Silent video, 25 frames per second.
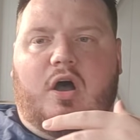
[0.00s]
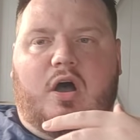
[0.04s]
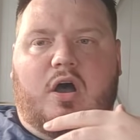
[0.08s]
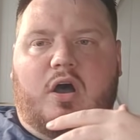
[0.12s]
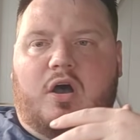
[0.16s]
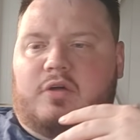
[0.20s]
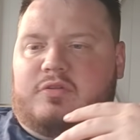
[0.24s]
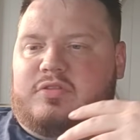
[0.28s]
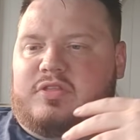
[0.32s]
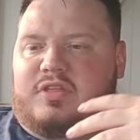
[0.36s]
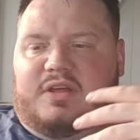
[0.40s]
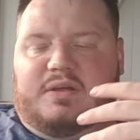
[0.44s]

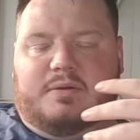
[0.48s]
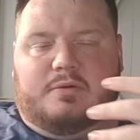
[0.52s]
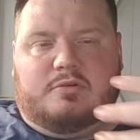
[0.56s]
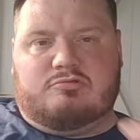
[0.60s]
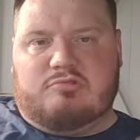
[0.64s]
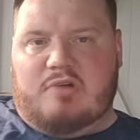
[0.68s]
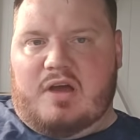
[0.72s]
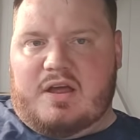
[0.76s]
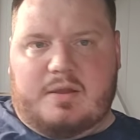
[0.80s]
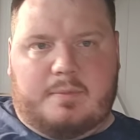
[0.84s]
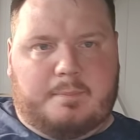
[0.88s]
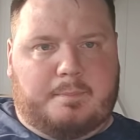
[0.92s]
I think
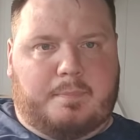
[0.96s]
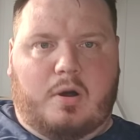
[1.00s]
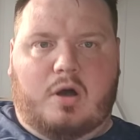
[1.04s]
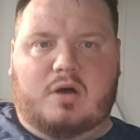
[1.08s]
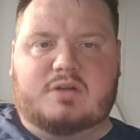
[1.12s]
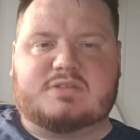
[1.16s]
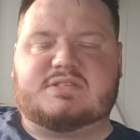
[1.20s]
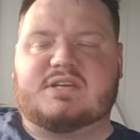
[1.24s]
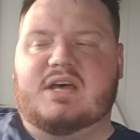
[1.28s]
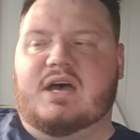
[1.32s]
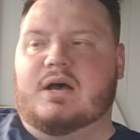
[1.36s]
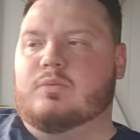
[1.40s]
Graham
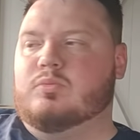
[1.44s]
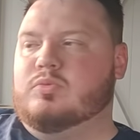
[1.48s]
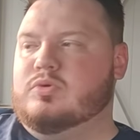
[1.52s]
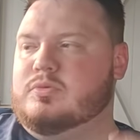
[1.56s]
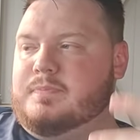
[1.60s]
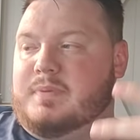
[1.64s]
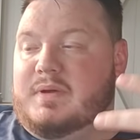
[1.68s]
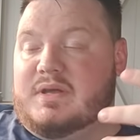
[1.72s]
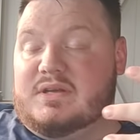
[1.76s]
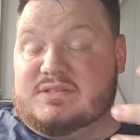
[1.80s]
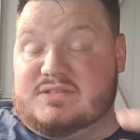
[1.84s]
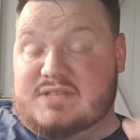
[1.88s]
Potter
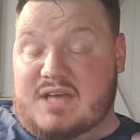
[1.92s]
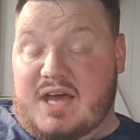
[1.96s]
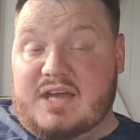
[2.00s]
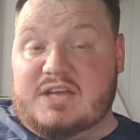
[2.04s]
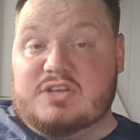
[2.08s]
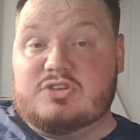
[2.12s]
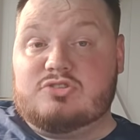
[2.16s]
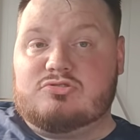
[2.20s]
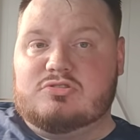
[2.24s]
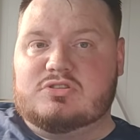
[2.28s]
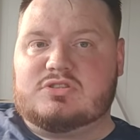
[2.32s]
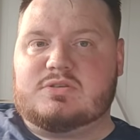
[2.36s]
would be a
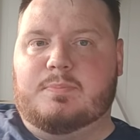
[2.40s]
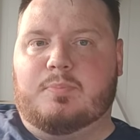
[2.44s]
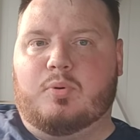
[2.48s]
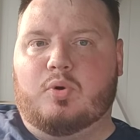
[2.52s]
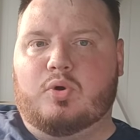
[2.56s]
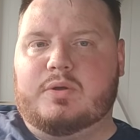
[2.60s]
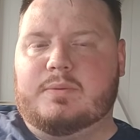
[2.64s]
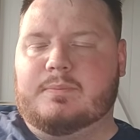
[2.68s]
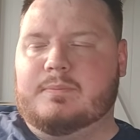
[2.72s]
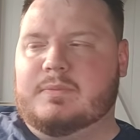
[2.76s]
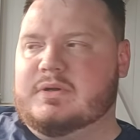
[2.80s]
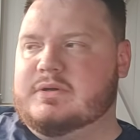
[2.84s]
dangerous
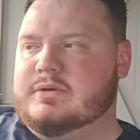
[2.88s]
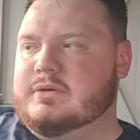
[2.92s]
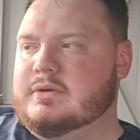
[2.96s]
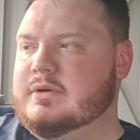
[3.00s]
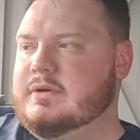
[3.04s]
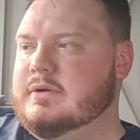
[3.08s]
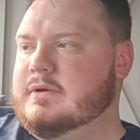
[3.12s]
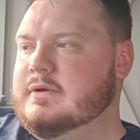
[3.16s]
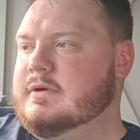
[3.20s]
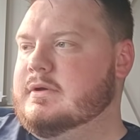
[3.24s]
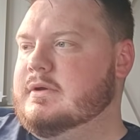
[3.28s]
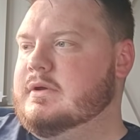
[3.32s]

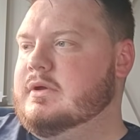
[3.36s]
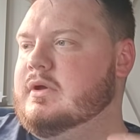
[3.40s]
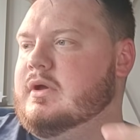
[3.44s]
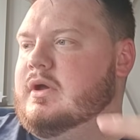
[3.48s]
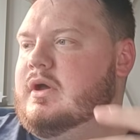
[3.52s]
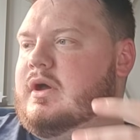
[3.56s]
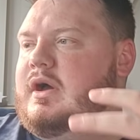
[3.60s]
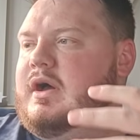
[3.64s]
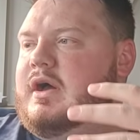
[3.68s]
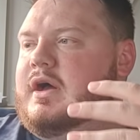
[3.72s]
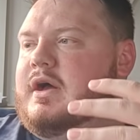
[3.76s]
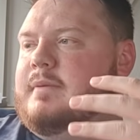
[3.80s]
appointment.
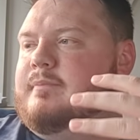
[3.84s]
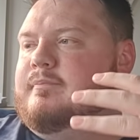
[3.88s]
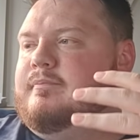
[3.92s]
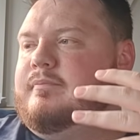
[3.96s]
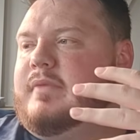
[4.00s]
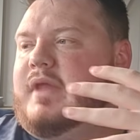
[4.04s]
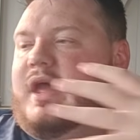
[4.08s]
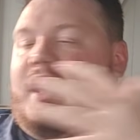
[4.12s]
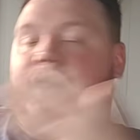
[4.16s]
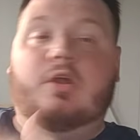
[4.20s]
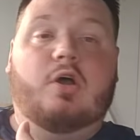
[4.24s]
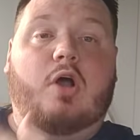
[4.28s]

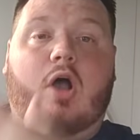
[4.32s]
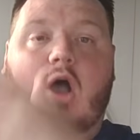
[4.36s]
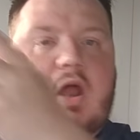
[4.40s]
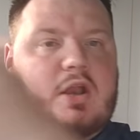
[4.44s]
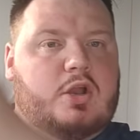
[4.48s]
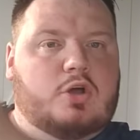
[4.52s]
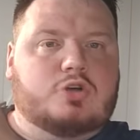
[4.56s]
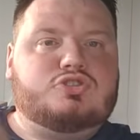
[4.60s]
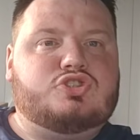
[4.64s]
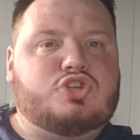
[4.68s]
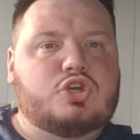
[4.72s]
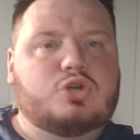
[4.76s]
And I
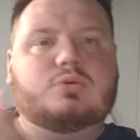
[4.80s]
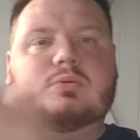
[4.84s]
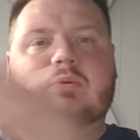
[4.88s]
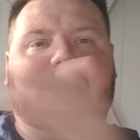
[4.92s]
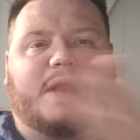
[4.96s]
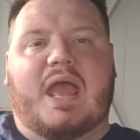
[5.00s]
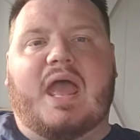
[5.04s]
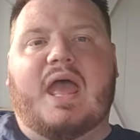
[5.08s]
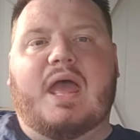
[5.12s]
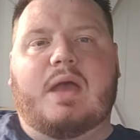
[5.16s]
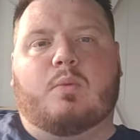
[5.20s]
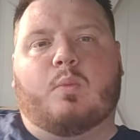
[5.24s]
do
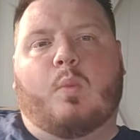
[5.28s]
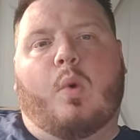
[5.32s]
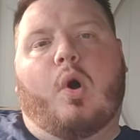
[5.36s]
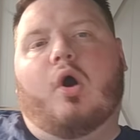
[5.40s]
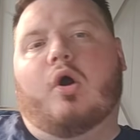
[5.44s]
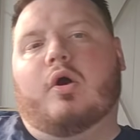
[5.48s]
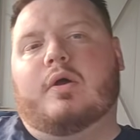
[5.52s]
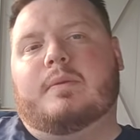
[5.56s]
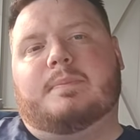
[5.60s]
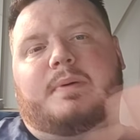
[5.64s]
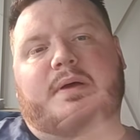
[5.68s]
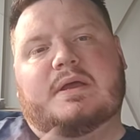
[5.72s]
get
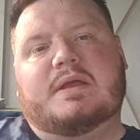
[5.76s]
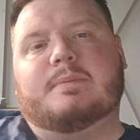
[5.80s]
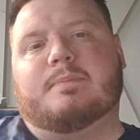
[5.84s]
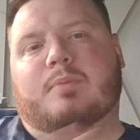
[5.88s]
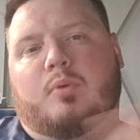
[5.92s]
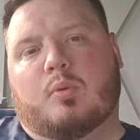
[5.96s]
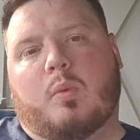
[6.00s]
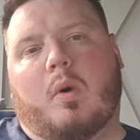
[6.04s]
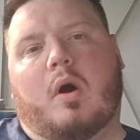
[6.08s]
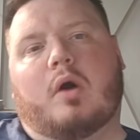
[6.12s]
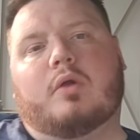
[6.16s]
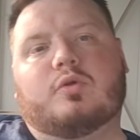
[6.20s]
why
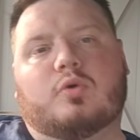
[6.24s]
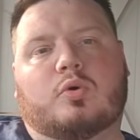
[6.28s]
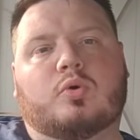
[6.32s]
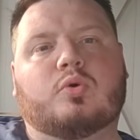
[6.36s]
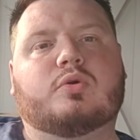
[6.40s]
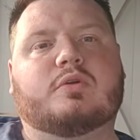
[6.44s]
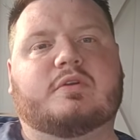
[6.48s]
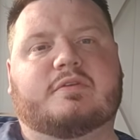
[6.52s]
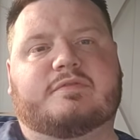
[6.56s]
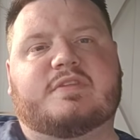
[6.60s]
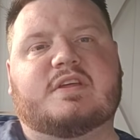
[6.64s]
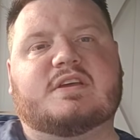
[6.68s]
people want
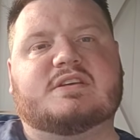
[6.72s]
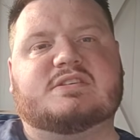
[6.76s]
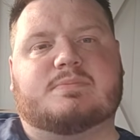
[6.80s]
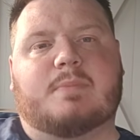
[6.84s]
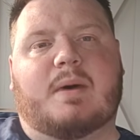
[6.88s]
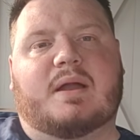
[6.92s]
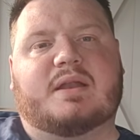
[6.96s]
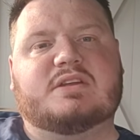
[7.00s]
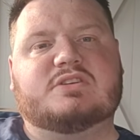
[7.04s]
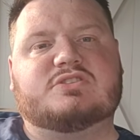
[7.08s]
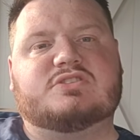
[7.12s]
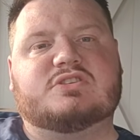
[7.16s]
all of these
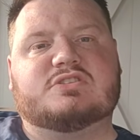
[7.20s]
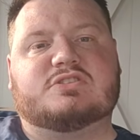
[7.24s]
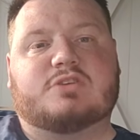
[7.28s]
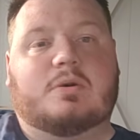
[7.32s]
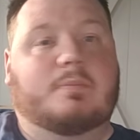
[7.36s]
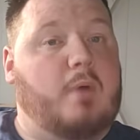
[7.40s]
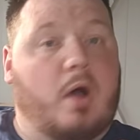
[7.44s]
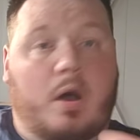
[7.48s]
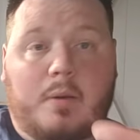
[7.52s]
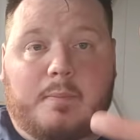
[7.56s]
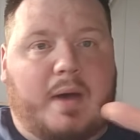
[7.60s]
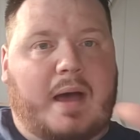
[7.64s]
managers.
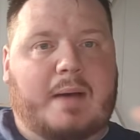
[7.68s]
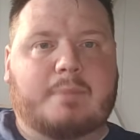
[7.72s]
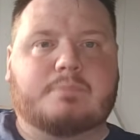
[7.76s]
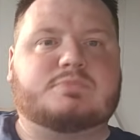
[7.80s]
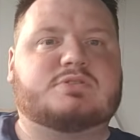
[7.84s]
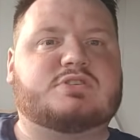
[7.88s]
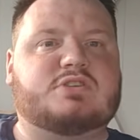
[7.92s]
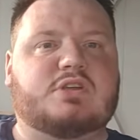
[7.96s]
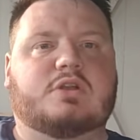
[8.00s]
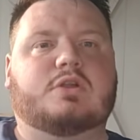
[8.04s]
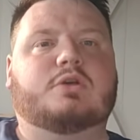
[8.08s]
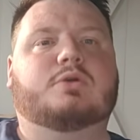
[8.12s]
I'm
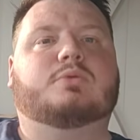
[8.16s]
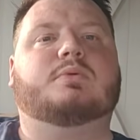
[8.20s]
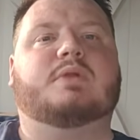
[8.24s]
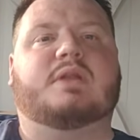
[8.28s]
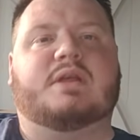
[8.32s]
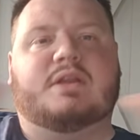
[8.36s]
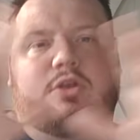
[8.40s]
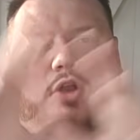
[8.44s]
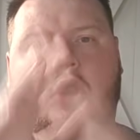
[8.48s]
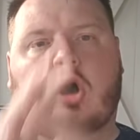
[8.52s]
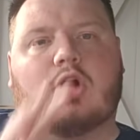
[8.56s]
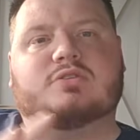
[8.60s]

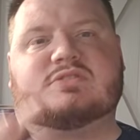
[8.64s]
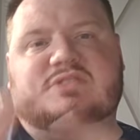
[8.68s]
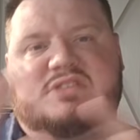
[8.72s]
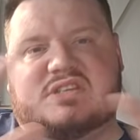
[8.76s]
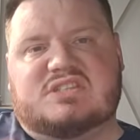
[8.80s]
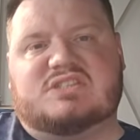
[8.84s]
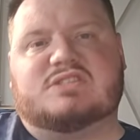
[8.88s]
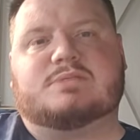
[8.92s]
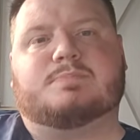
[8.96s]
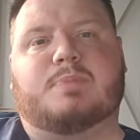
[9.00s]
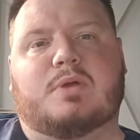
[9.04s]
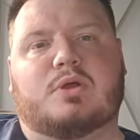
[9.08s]
absolutely not
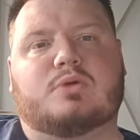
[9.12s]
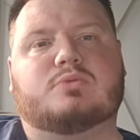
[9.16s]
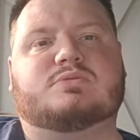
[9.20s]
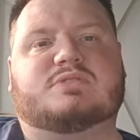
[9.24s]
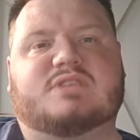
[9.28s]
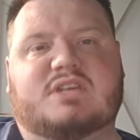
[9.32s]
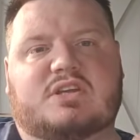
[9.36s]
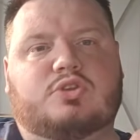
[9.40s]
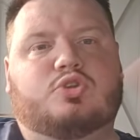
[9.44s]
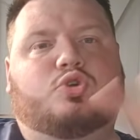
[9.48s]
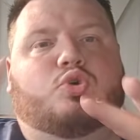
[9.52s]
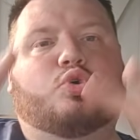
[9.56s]

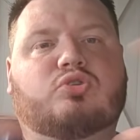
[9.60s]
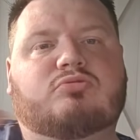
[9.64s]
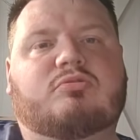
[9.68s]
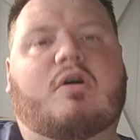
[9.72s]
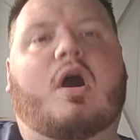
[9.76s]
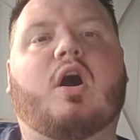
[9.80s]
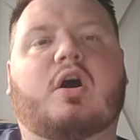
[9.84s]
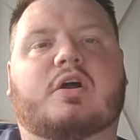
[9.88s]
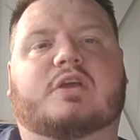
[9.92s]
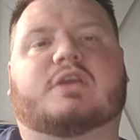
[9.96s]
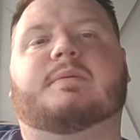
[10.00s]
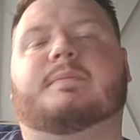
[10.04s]
disputing your
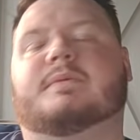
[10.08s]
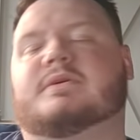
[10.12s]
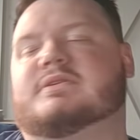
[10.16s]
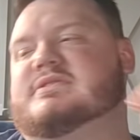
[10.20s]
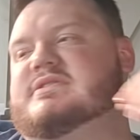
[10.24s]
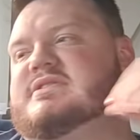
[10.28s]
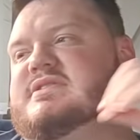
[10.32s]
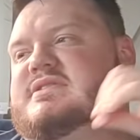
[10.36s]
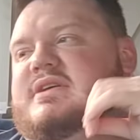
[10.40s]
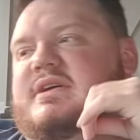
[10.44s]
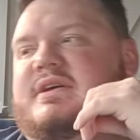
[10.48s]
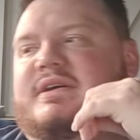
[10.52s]

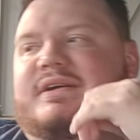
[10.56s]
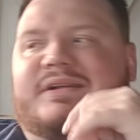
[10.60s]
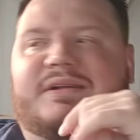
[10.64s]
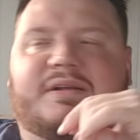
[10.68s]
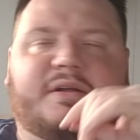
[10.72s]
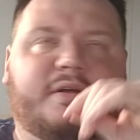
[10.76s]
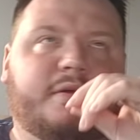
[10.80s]
arguments.